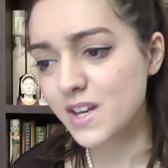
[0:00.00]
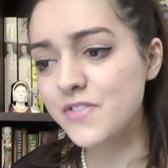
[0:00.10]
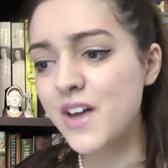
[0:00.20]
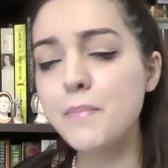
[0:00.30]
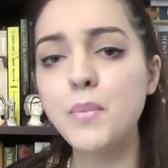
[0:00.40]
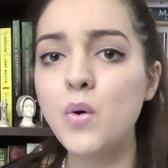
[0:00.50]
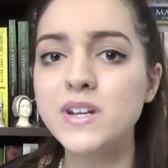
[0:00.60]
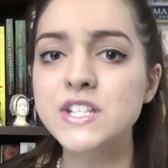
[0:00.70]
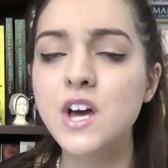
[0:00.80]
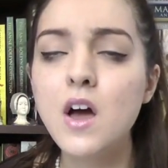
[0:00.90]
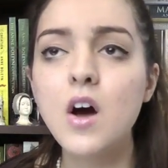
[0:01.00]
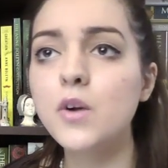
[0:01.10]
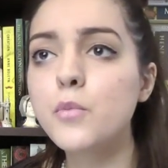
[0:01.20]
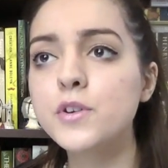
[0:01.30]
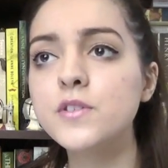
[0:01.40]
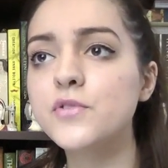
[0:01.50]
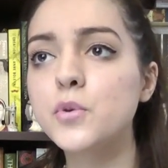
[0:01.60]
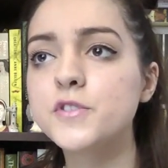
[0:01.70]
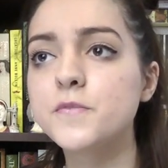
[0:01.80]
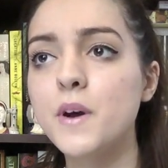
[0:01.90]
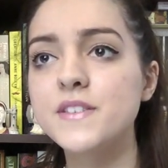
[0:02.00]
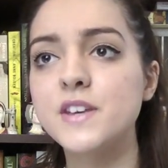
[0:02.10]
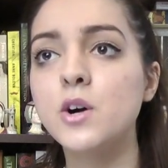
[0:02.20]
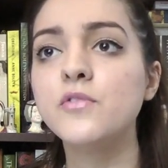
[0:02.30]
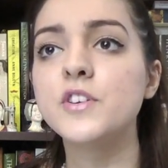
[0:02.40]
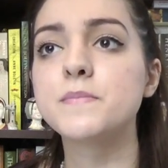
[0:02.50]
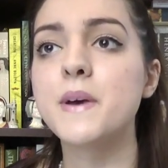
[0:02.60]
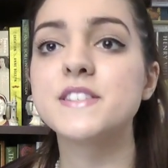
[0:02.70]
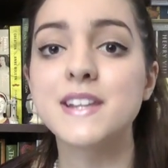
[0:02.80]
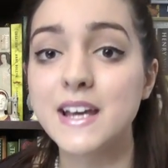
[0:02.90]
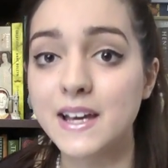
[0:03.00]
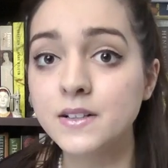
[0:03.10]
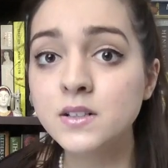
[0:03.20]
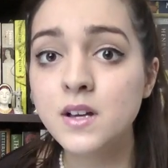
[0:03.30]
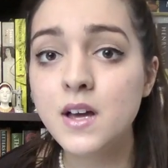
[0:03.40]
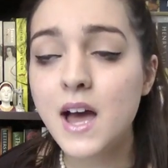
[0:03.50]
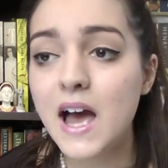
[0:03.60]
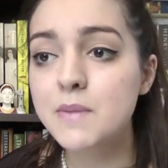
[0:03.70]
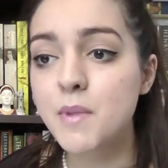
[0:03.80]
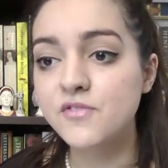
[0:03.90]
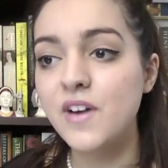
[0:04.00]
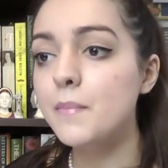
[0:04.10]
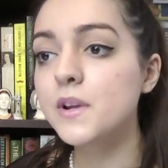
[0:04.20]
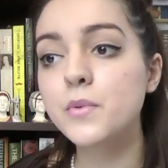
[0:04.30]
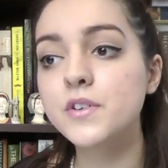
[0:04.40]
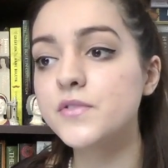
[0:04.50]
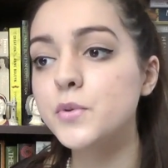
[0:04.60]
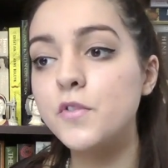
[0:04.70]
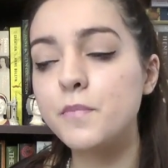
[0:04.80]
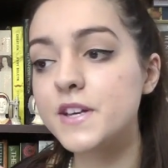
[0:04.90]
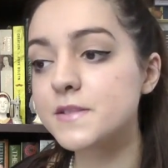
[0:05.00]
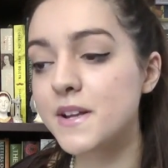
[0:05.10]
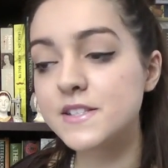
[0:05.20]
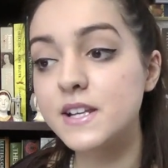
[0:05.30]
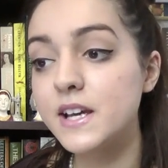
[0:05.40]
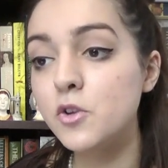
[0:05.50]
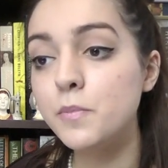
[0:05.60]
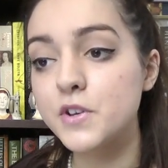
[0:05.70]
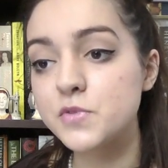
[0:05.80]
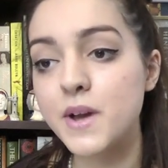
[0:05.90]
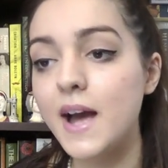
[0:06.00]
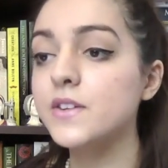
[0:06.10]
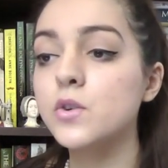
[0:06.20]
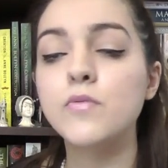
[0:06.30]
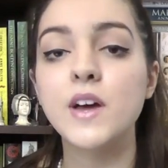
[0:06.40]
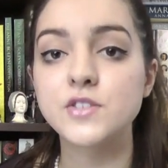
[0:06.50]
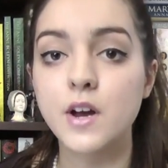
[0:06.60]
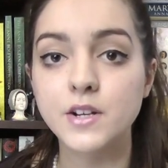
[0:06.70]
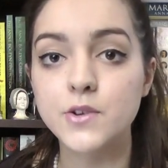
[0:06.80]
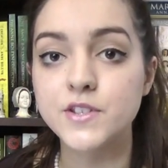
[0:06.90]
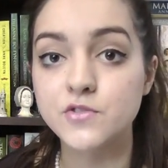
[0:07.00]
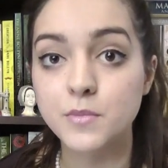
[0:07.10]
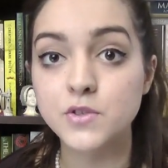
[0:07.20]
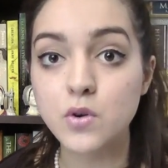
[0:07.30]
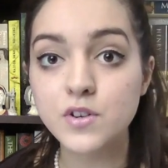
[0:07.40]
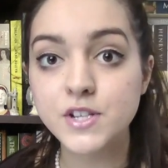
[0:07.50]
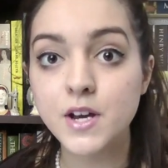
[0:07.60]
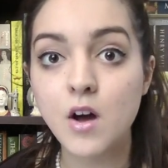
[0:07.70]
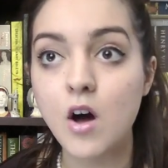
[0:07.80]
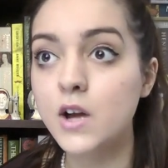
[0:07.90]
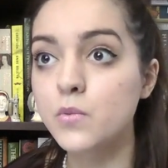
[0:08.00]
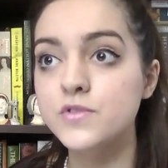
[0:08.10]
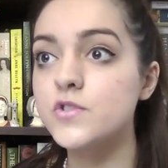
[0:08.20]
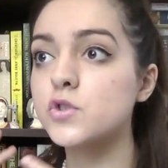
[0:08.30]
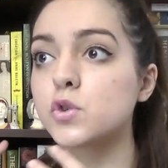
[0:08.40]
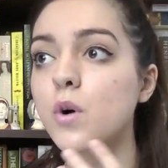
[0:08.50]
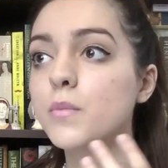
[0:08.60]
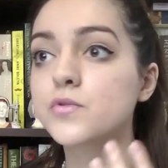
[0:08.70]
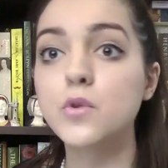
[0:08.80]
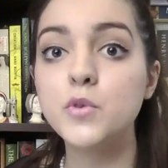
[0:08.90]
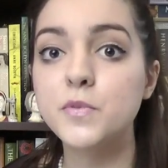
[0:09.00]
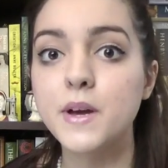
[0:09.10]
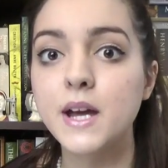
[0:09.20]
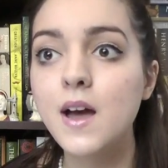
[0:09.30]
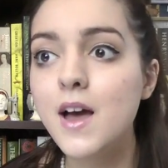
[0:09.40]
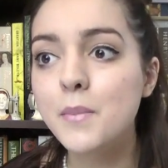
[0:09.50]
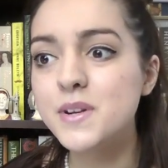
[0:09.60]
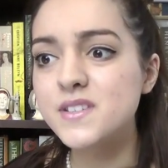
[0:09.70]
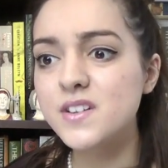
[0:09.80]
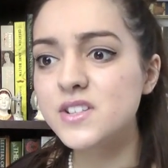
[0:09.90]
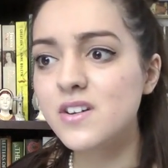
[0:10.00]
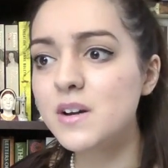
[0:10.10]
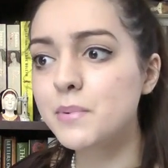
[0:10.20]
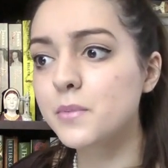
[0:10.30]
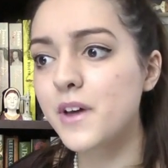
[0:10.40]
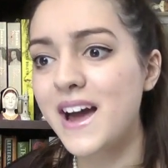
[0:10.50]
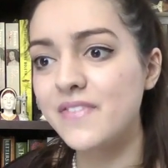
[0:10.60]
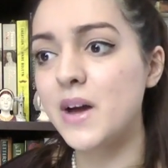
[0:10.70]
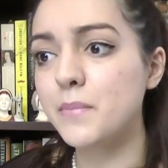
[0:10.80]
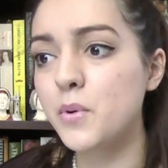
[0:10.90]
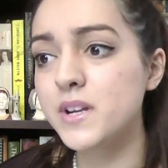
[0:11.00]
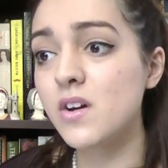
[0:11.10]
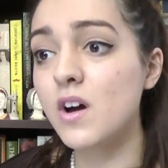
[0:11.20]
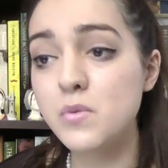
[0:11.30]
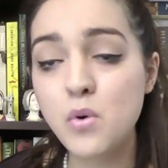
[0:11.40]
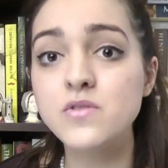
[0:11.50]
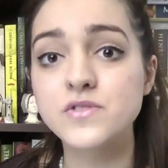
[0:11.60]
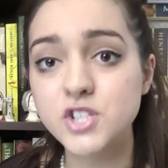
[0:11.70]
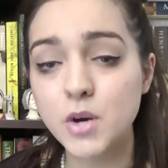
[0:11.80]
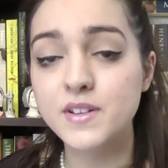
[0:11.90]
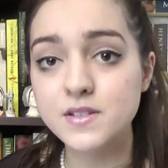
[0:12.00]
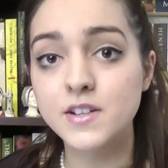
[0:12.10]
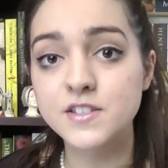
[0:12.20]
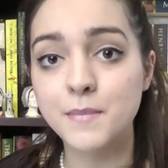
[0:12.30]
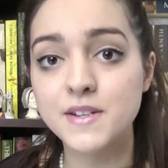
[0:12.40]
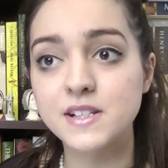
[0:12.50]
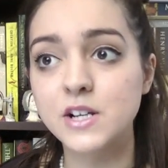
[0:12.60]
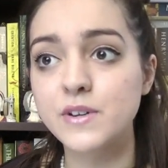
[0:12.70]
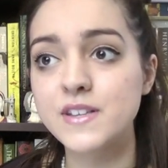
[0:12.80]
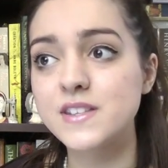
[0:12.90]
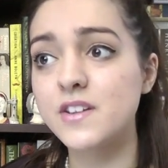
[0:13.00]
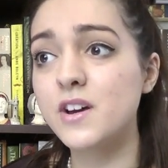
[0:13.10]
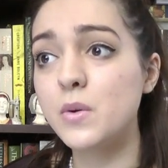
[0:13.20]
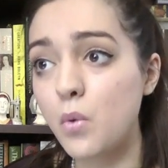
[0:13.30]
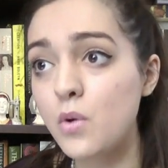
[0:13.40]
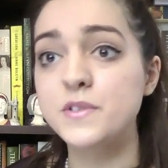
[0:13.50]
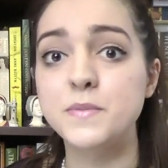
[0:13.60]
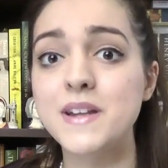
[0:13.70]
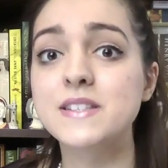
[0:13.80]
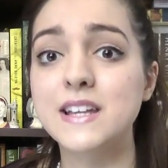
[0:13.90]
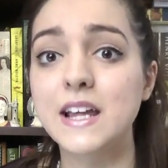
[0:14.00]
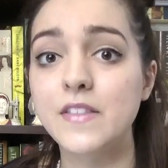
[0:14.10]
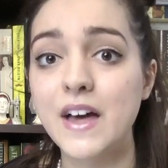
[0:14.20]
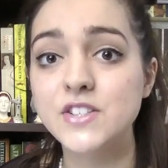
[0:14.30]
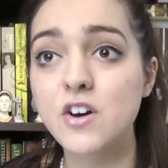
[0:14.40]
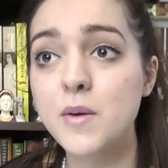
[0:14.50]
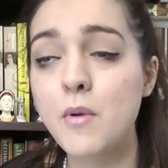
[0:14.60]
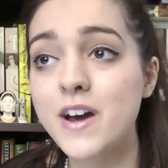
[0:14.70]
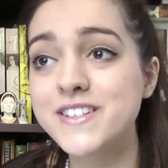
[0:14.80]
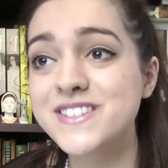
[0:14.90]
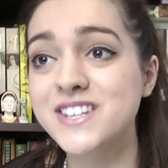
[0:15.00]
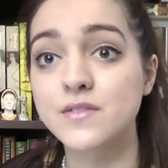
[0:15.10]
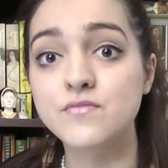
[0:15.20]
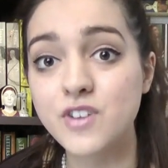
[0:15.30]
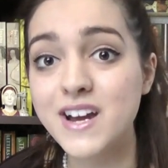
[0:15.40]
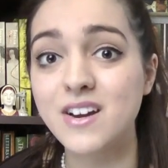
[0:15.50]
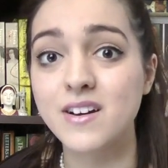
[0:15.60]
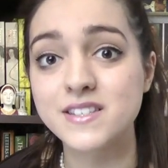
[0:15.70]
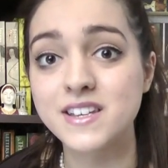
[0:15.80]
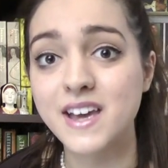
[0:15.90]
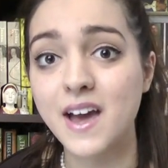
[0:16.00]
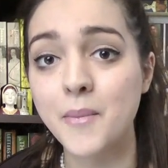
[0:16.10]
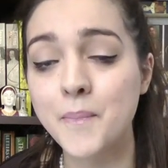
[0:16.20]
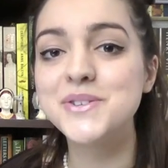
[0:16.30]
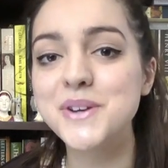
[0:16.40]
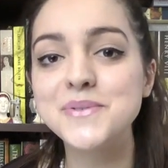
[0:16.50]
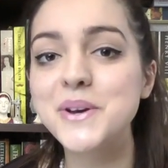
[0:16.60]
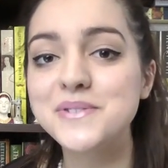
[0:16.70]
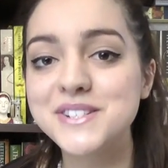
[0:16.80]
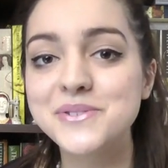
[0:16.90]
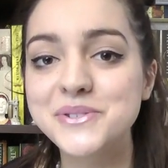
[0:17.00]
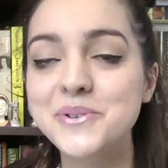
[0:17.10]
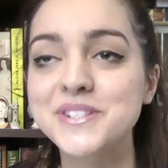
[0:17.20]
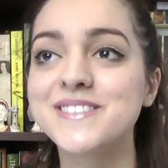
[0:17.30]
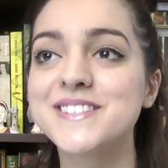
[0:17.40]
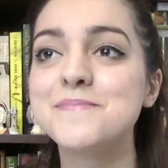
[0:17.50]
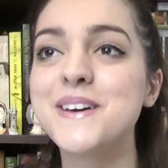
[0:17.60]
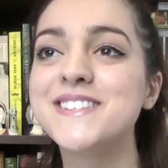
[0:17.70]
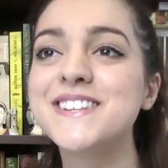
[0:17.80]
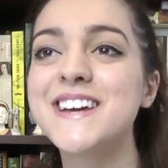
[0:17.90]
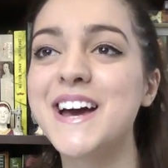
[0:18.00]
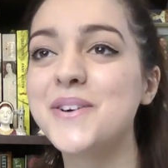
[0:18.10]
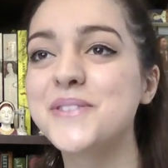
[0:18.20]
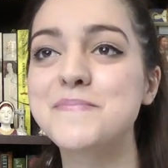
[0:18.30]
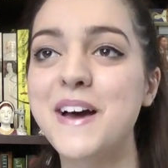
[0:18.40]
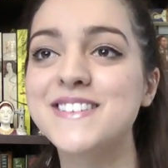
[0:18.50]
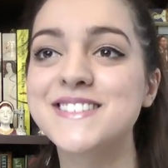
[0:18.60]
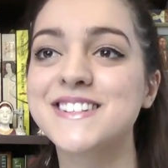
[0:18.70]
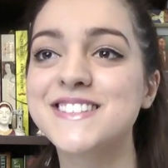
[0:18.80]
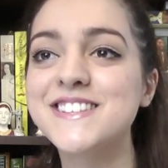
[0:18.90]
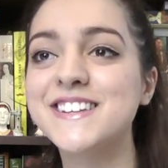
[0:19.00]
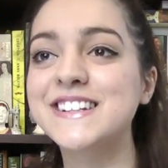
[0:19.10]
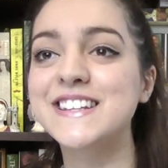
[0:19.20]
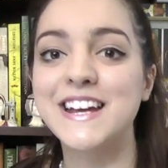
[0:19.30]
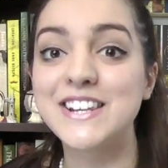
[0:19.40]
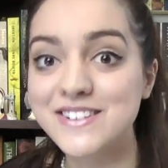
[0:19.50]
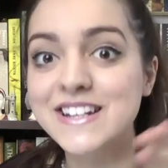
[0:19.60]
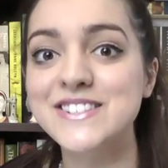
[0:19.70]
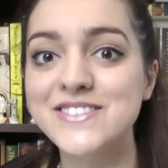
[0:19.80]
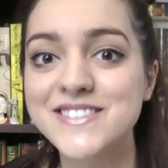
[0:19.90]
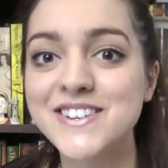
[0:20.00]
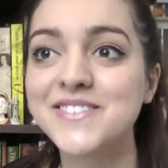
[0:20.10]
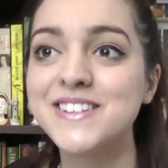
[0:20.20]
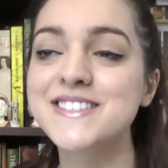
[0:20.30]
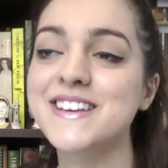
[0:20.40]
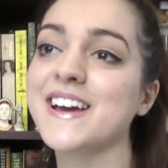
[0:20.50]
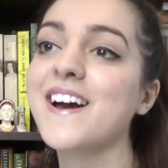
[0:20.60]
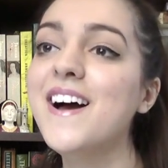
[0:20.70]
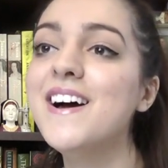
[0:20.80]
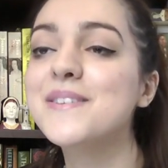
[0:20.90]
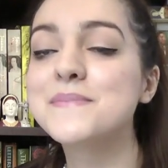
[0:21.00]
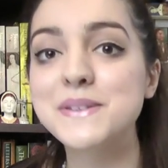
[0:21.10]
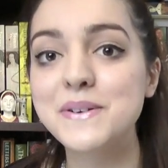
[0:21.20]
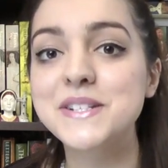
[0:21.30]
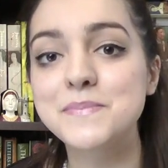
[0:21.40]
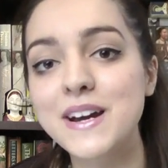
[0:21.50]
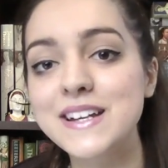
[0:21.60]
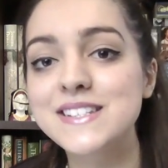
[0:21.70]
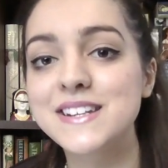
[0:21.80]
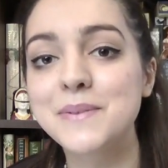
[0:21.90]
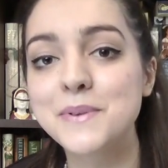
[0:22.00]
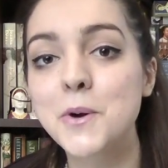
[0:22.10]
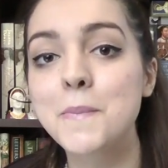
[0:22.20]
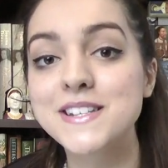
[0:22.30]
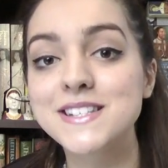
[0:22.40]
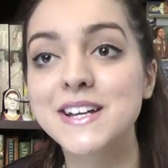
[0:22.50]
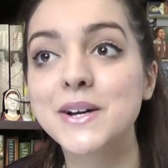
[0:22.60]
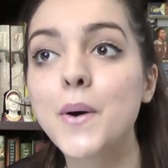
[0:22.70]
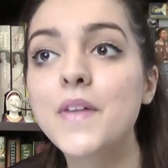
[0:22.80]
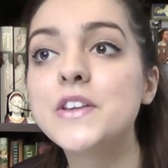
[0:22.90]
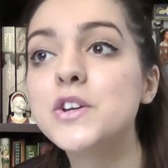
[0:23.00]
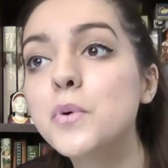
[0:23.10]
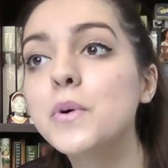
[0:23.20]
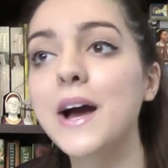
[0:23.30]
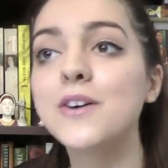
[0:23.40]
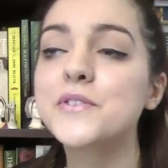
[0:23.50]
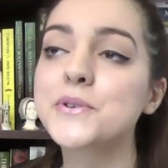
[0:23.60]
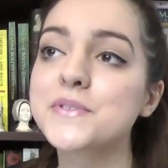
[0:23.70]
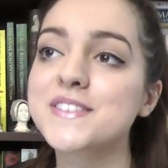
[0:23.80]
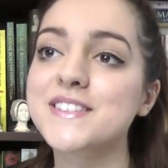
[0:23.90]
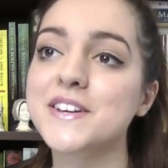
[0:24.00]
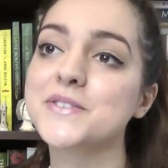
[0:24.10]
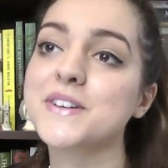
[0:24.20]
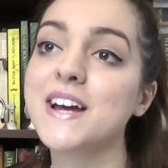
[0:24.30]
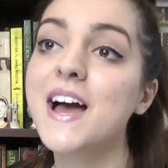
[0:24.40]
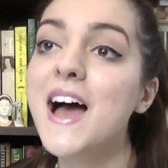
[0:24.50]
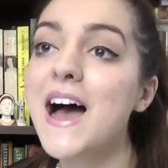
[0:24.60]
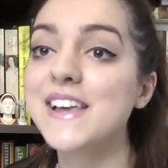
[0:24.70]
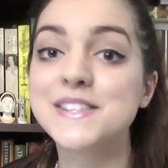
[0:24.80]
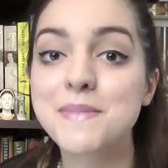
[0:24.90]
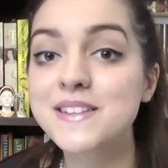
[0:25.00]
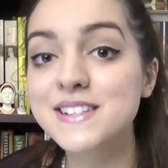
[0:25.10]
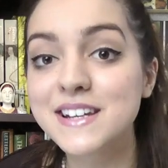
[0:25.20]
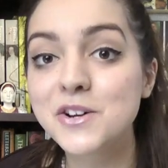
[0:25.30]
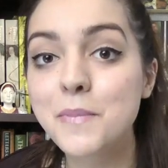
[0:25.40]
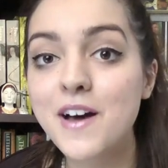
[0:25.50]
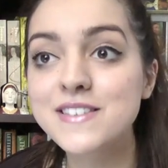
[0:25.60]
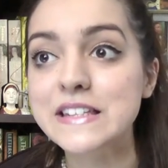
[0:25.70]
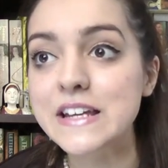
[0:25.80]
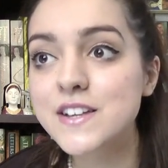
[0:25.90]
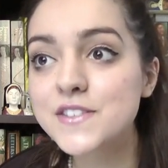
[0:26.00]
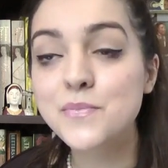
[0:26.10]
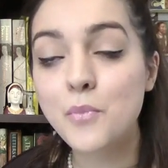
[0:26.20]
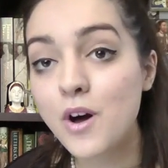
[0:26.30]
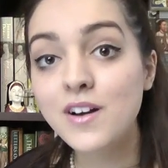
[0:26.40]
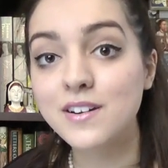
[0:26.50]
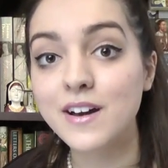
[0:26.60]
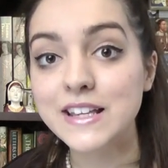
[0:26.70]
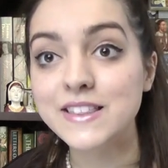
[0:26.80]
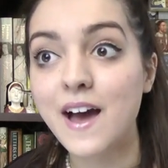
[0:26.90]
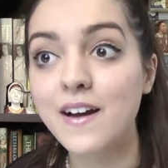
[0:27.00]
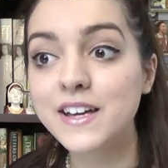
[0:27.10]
At that point, I wouldn't have thought of myself as mentally ill, and my family wouldn't have thought of me as mentally ill because we hadn't got that diagnosis from a doctor. I wasn't sure what was wrong with me, but it's undeniable that at that point I was showing signs of mental illness, and I was mentally ill at that time. I just didn't realise it yet. You don't go to your doctor as a mentally healthy person and suddenly they look into your soul and say, I'm sorry to break it to you, but you're mentally ill, and then you walk out of the doctor's surgery as a mentally ill person. It doesn't work like that.